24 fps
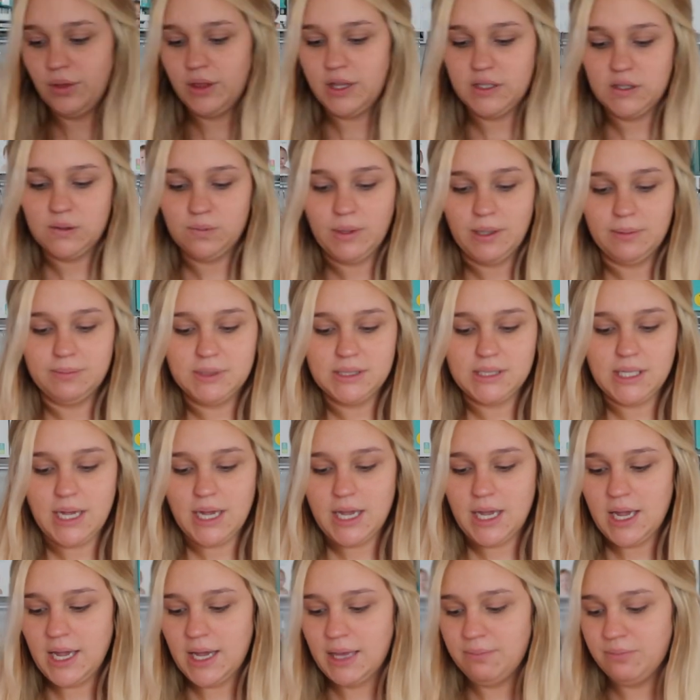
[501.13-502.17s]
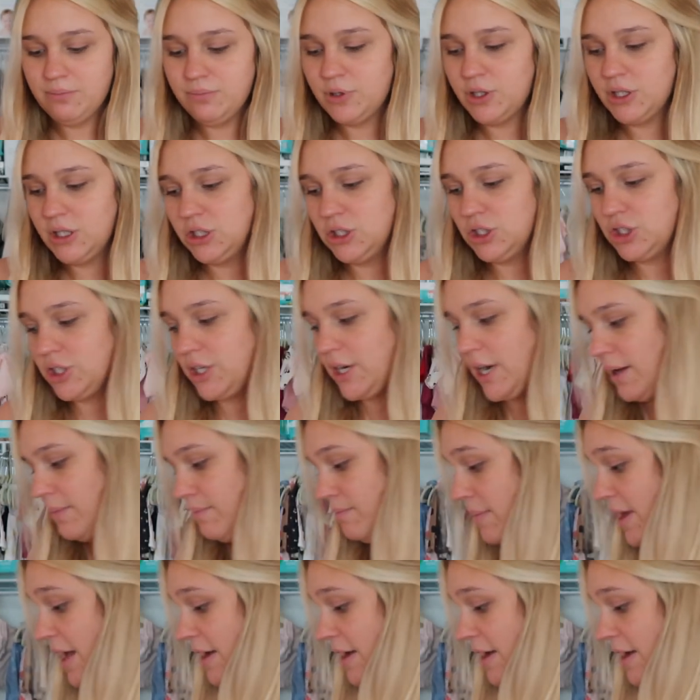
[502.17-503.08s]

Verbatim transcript: this website, I'm pretty sure